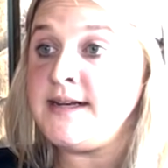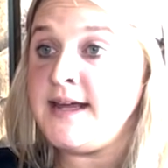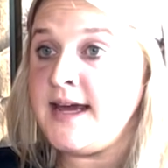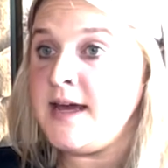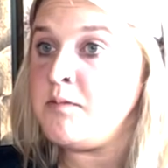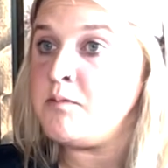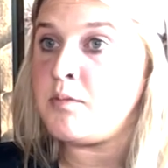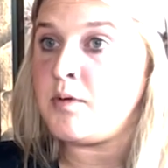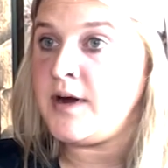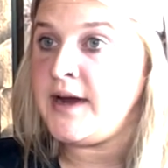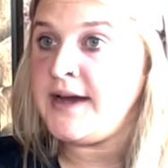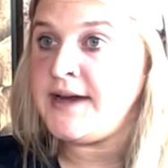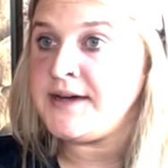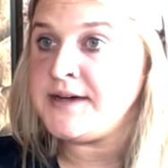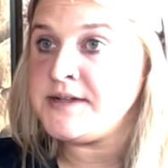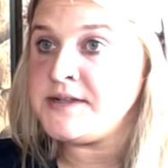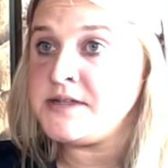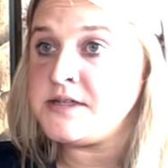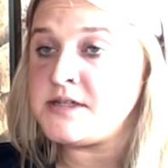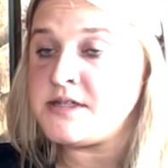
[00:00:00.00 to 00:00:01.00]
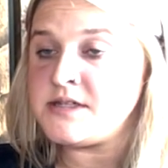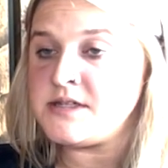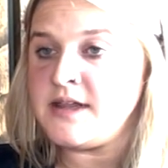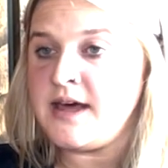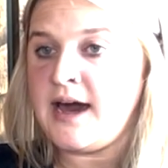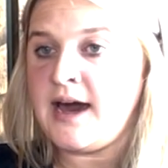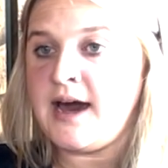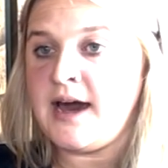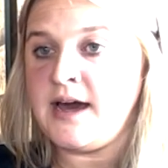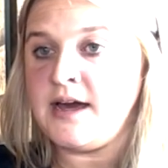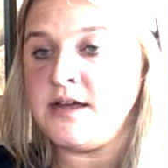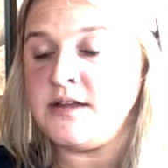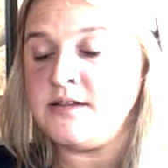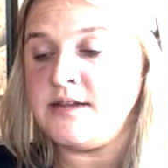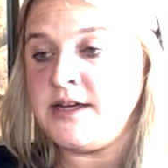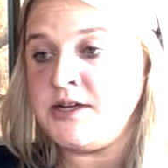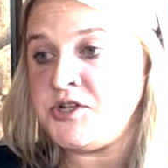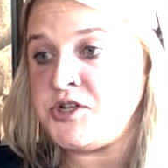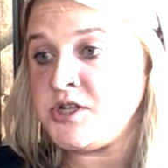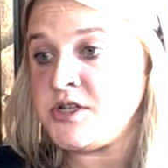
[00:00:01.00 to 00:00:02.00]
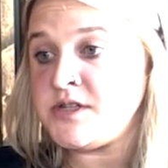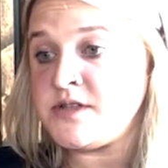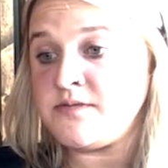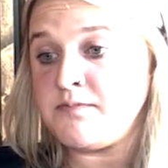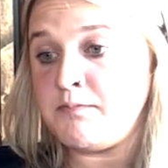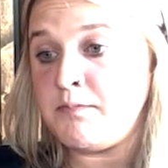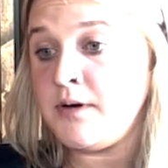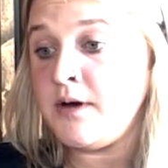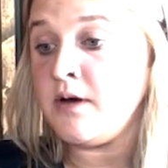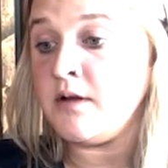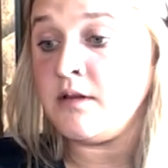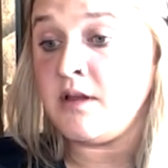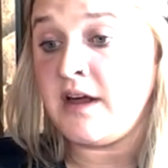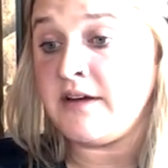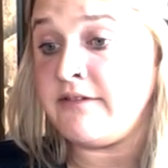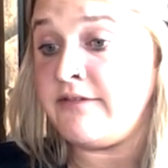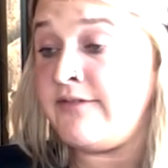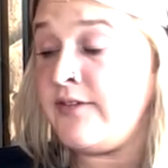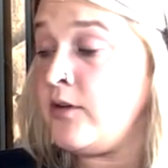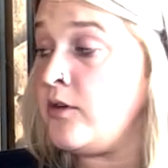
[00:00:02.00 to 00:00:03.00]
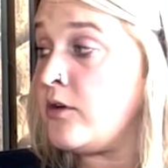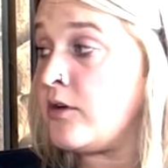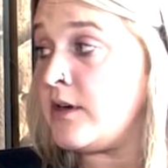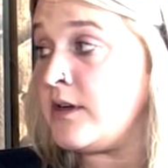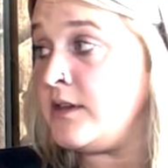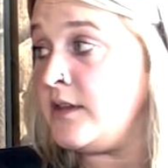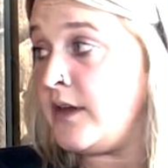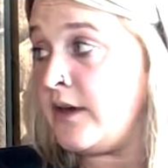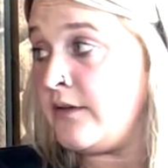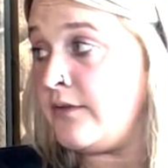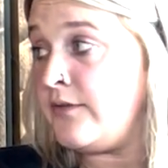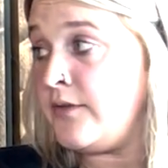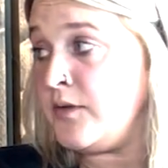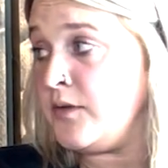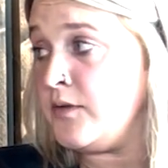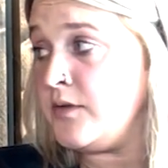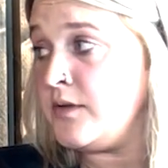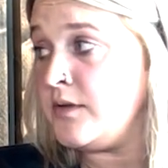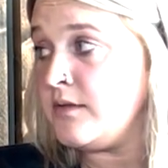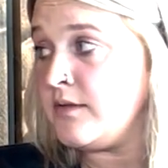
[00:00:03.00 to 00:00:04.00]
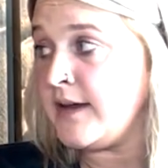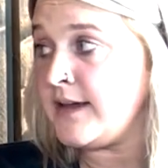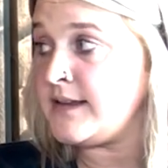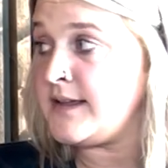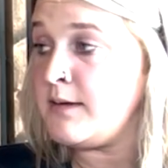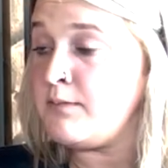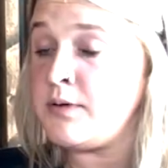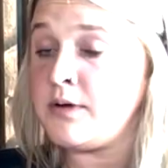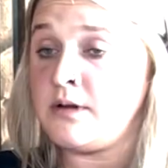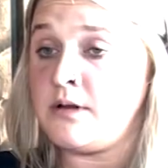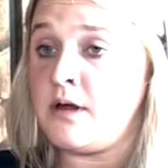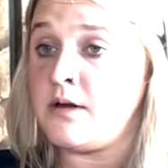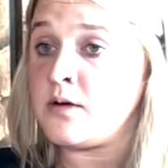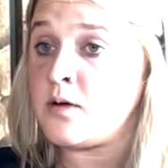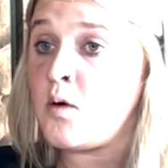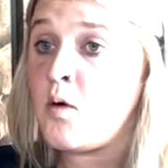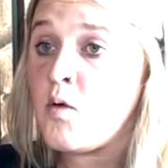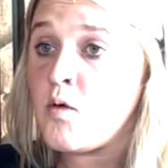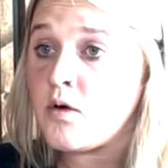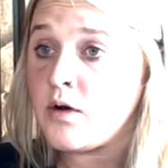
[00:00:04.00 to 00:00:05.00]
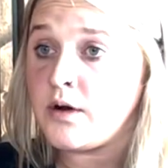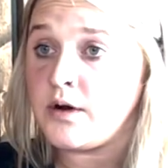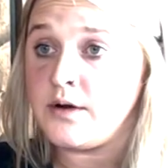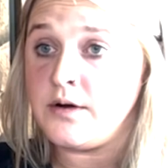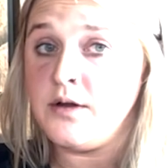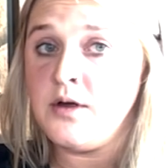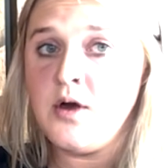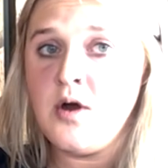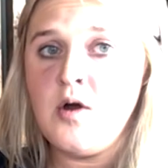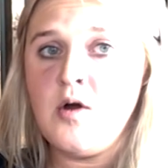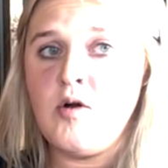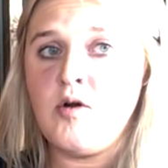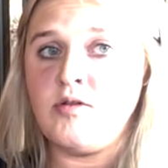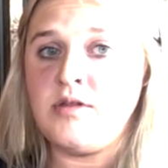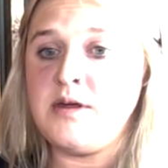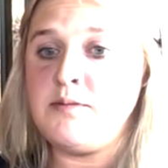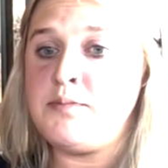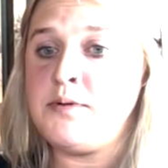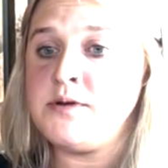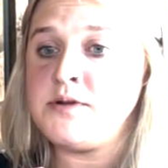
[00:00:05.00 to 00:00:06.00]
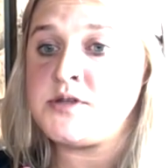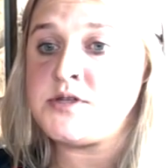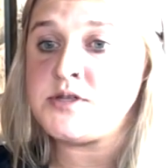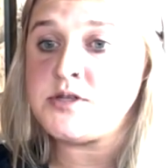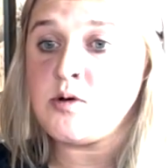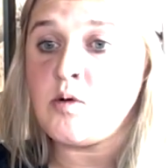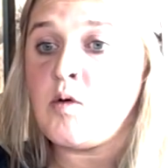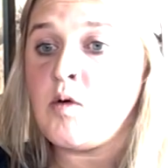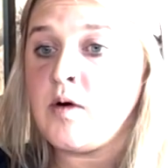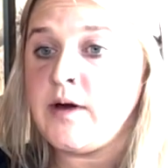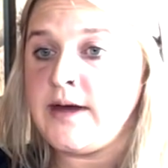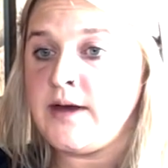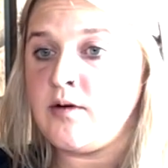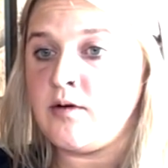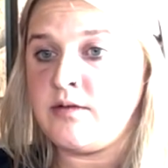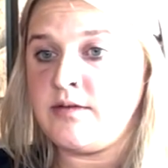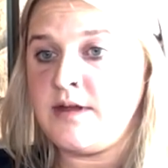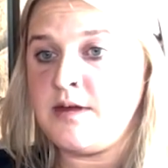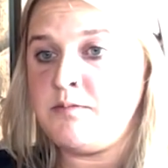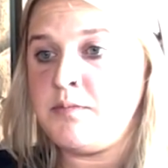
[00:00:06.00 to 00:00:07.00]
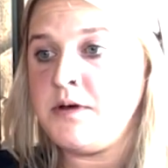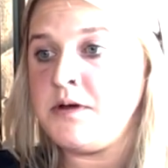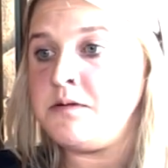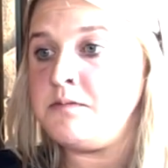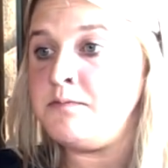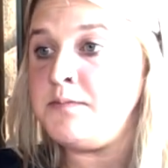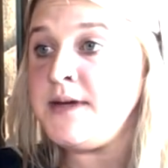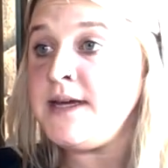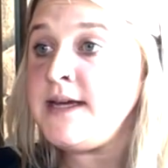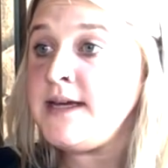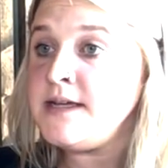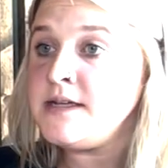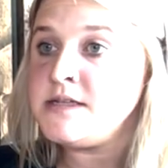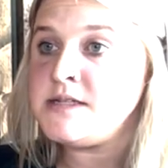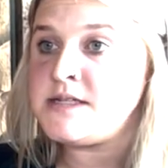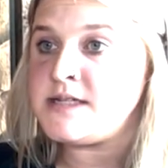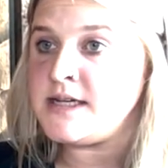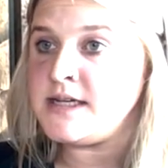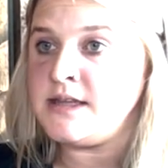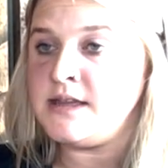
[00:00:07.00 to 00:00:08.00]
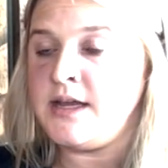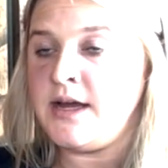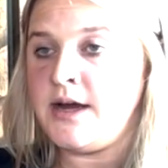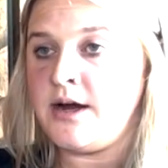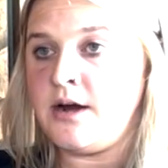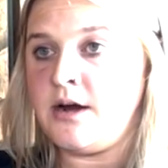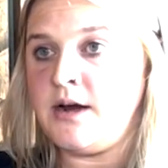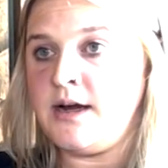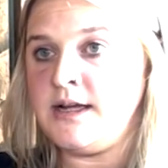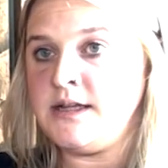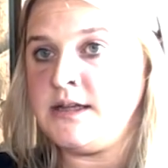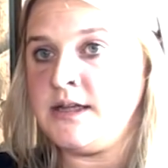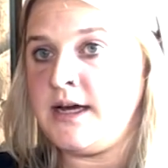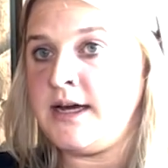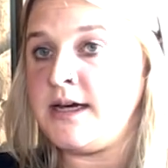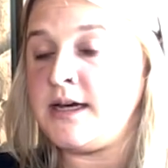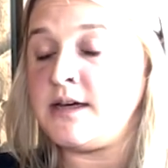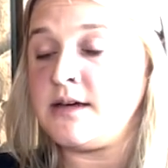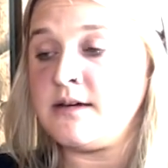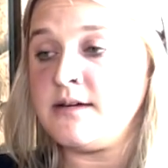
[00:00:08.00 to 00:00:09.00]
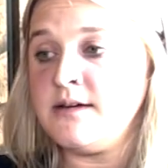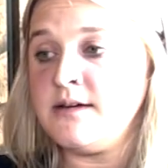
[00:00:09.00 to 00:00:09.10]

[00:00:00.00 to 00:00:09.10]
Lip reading: name brands that they just put a lot of filler in their food. Like they put a lot of corn or they put soy or they put beans in there, and like